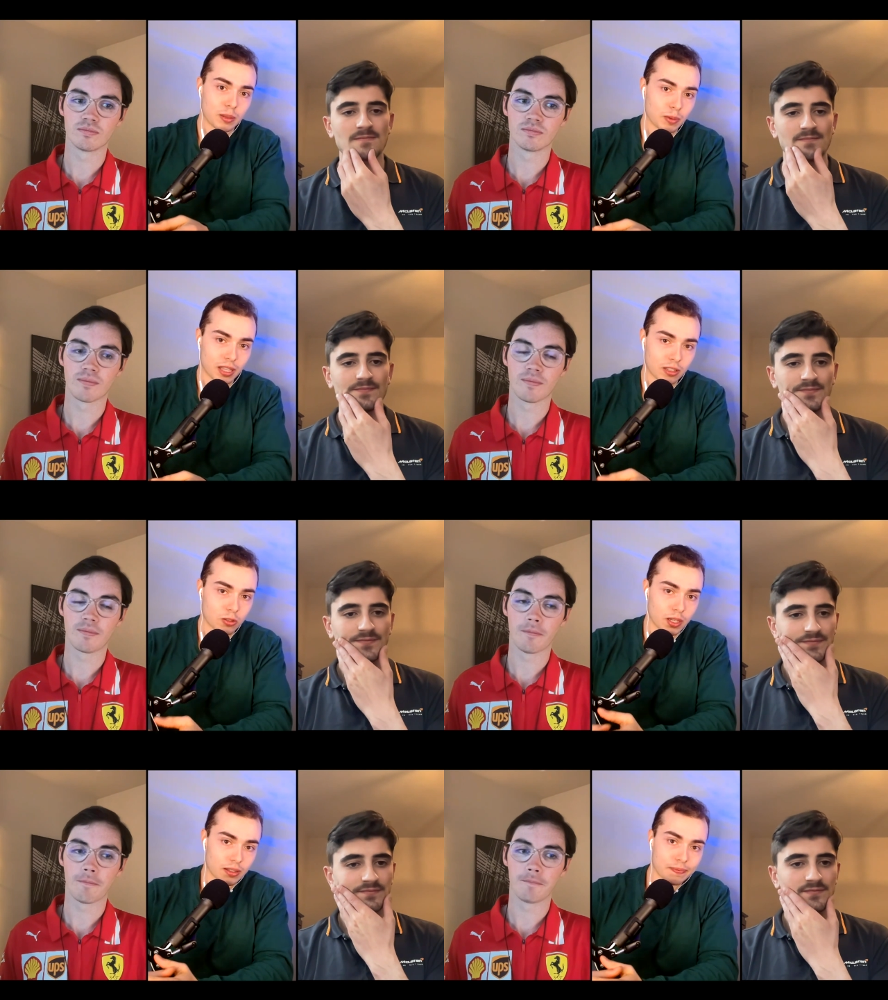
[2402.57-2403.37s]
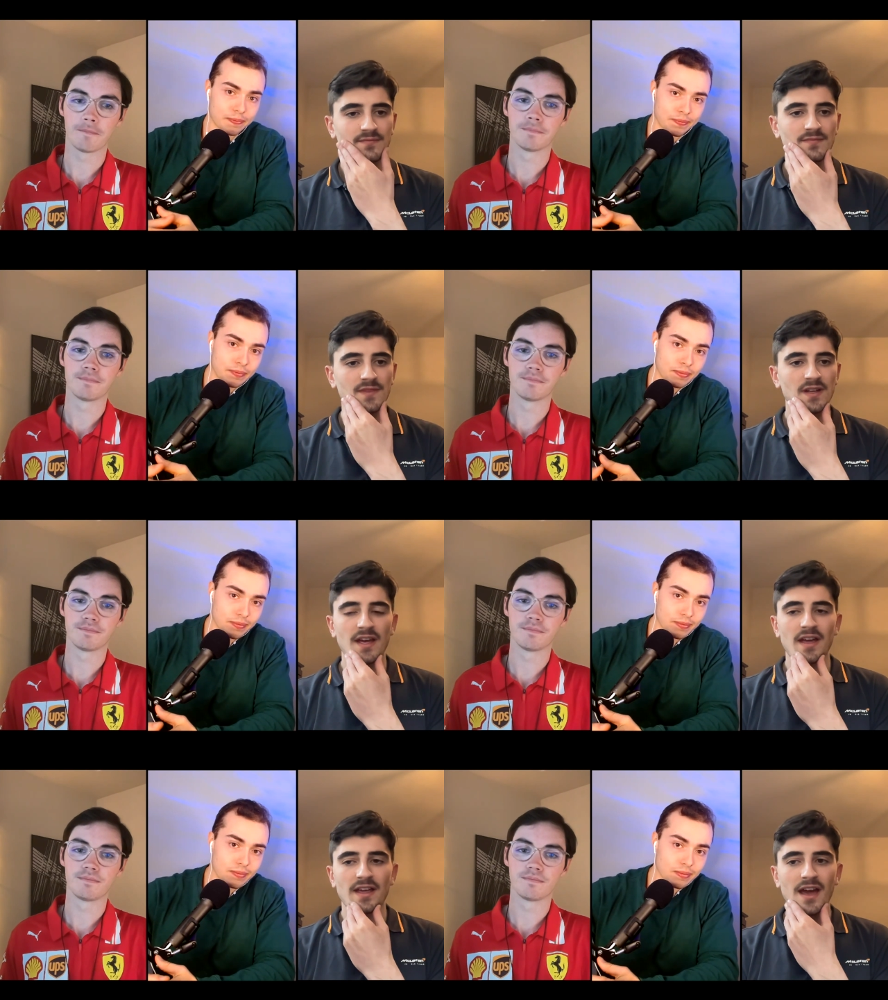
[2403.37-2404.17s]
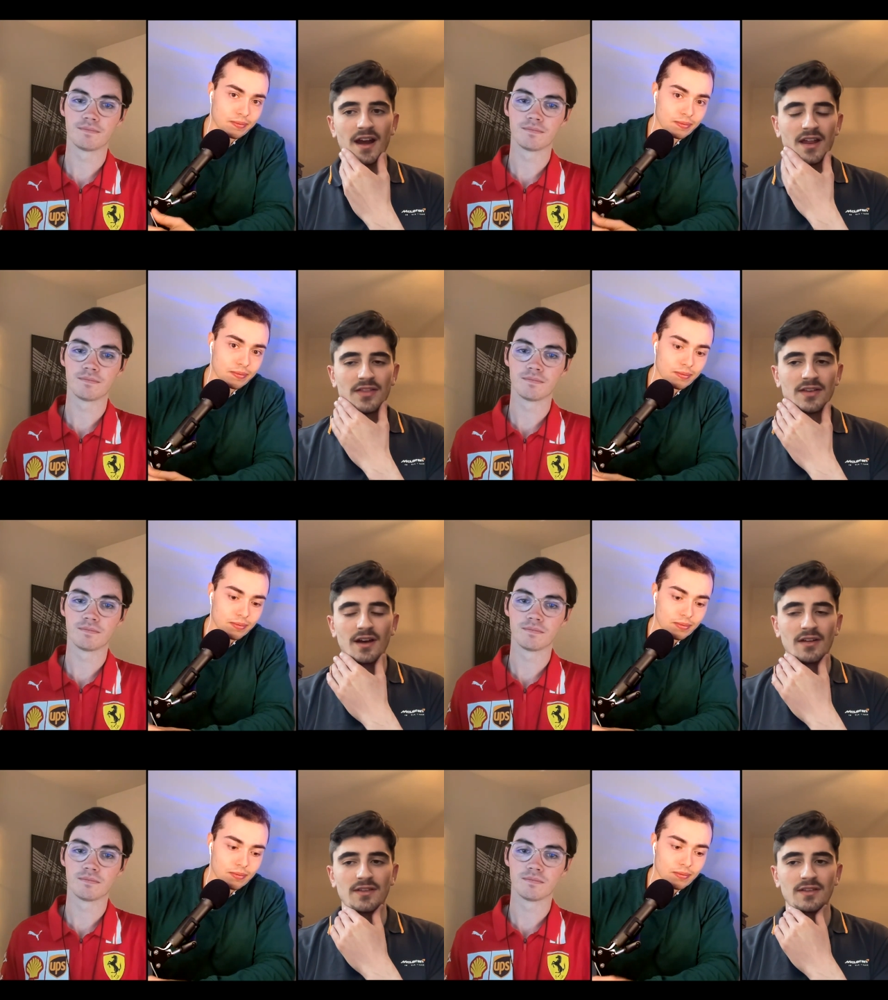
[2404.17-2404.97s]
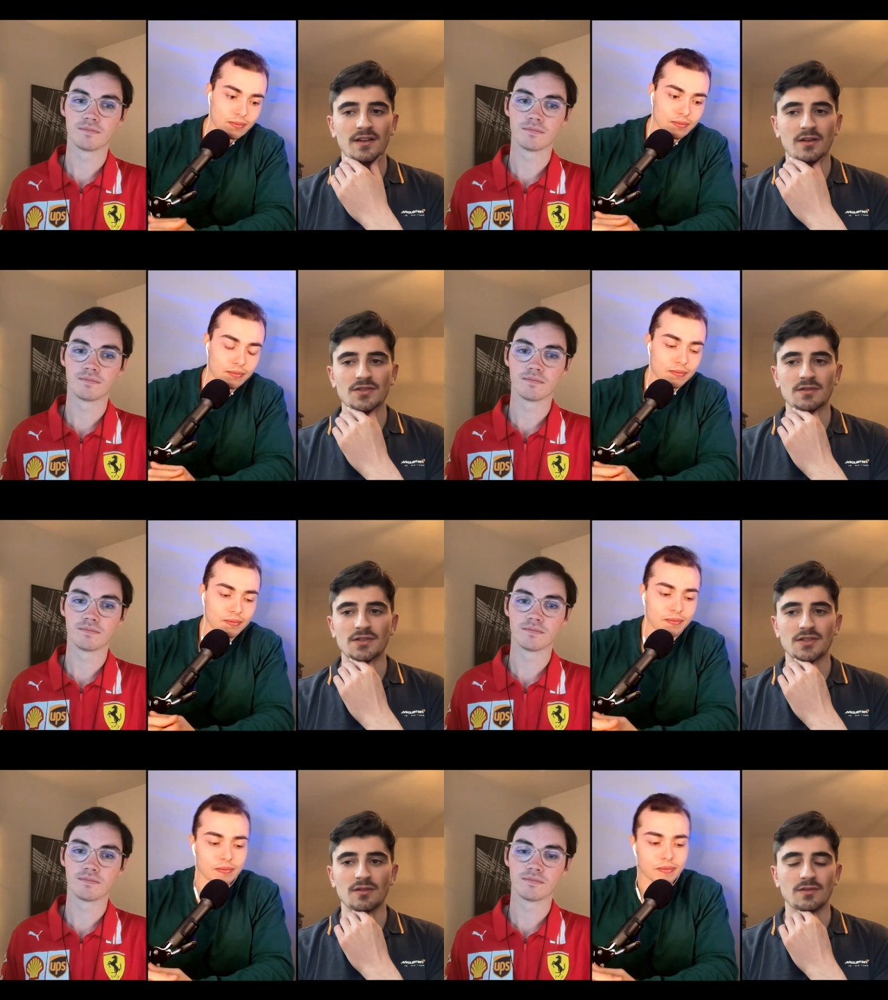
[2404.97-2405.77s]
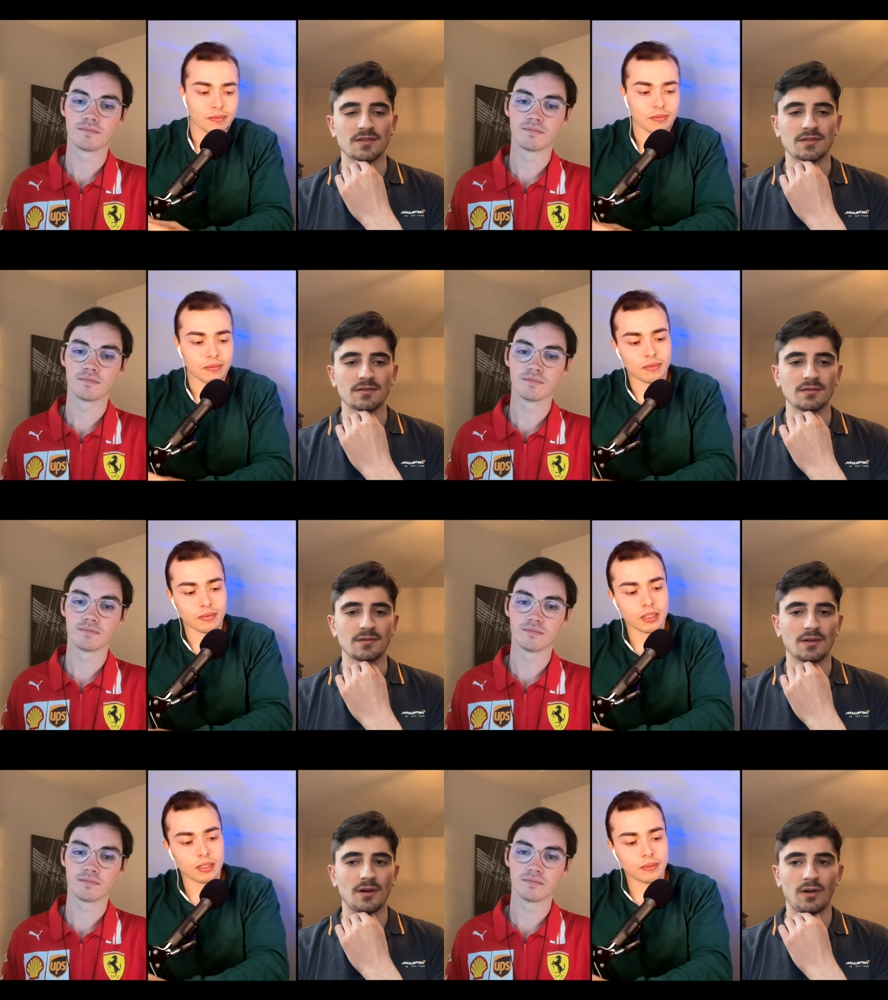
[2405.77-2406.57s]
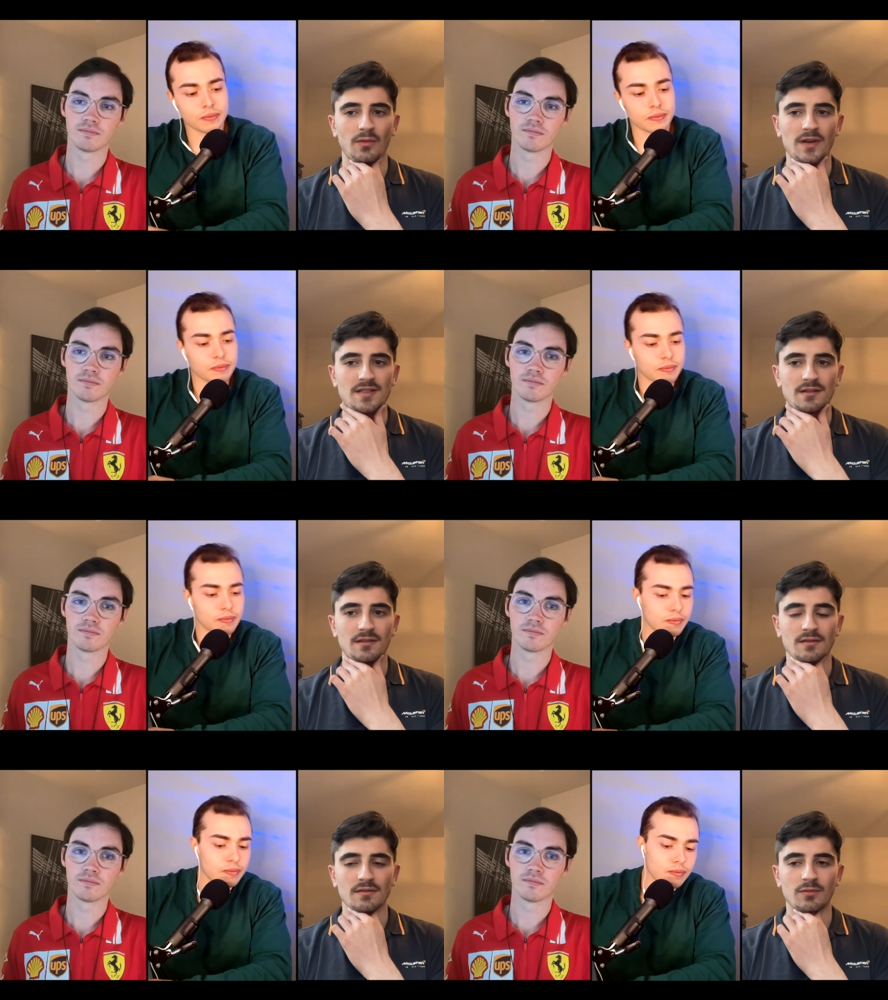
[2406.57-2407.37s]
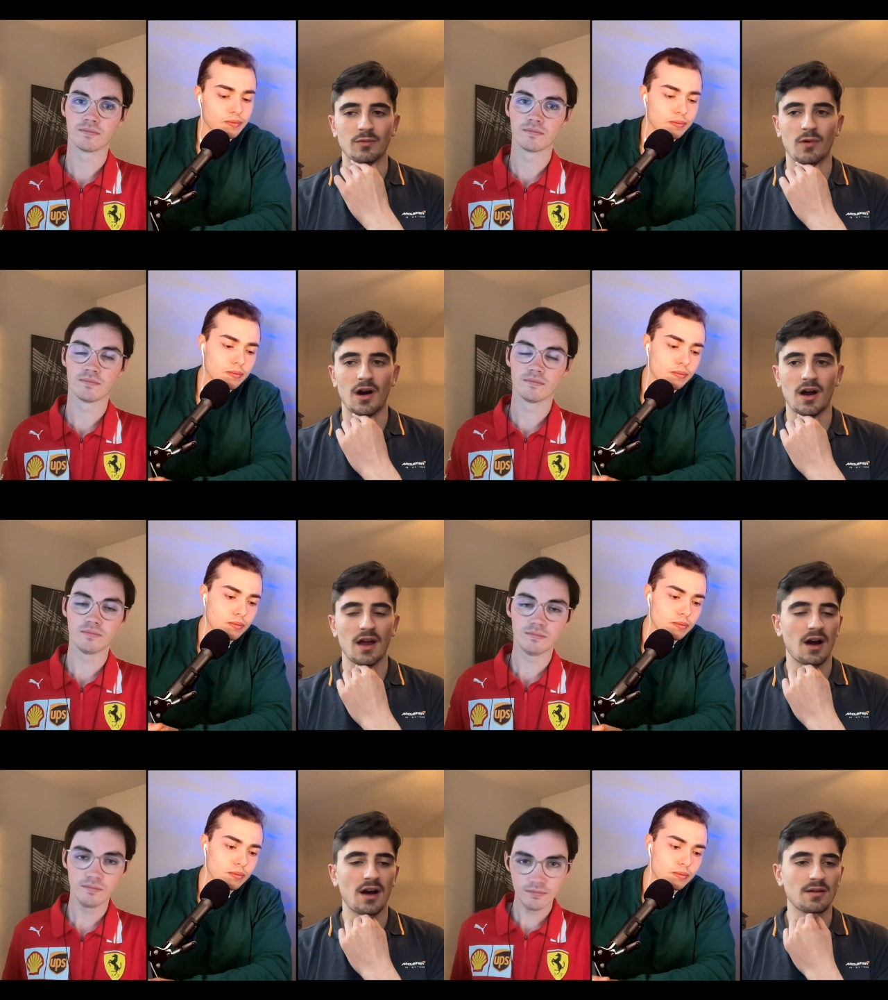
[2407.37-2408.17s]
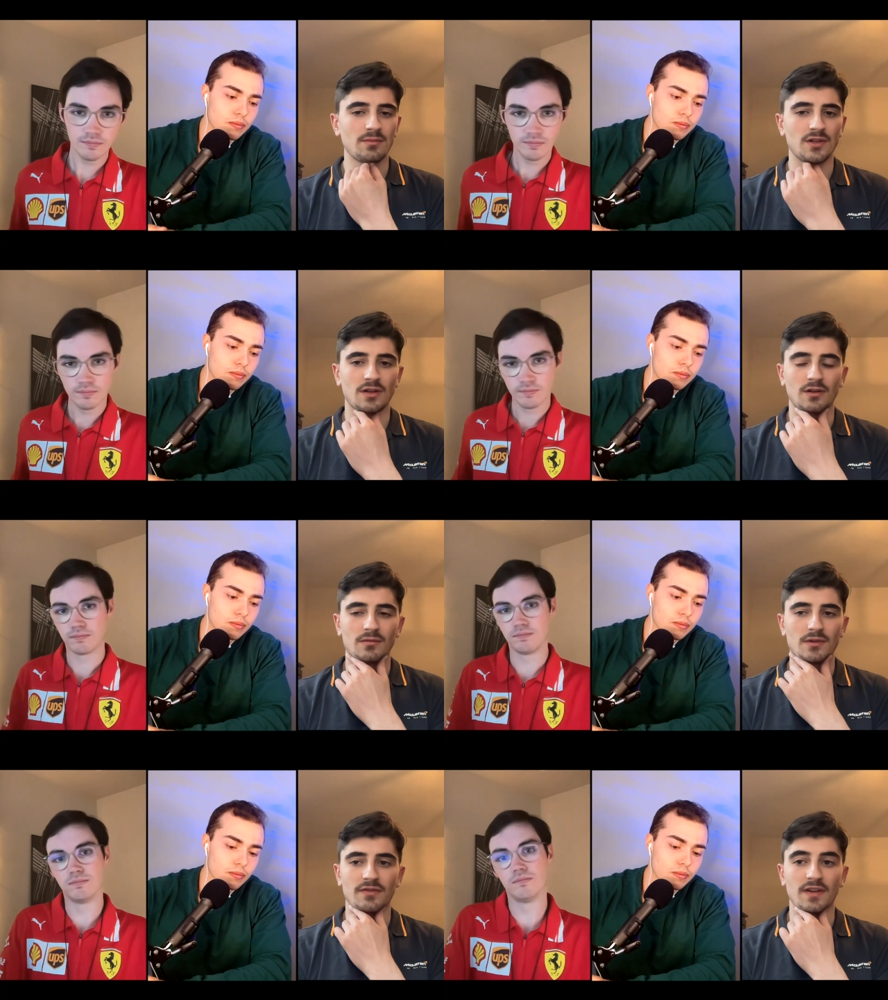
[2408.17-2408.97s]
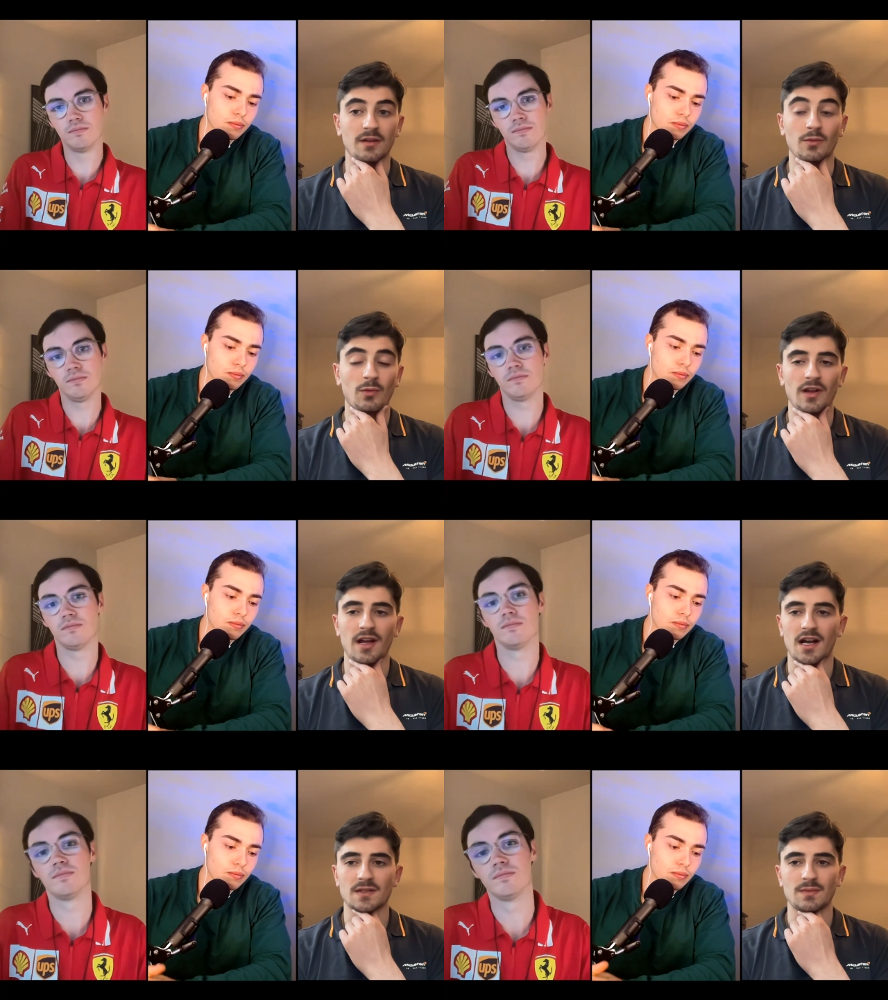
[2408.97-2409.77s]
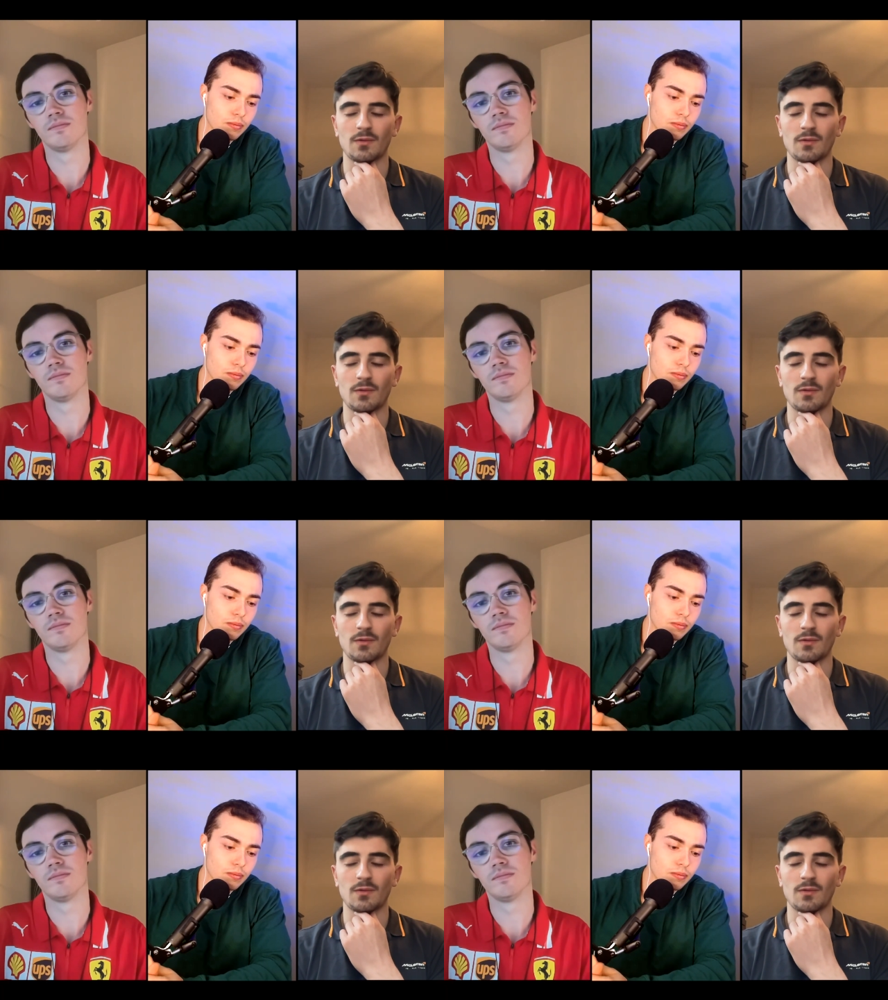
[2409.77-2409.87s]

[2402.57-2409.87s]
Speaker 1: me with that strength.
Speaker 2: Yeah, and I think that also just goes into a reason why I, you know, if anyone were to ask me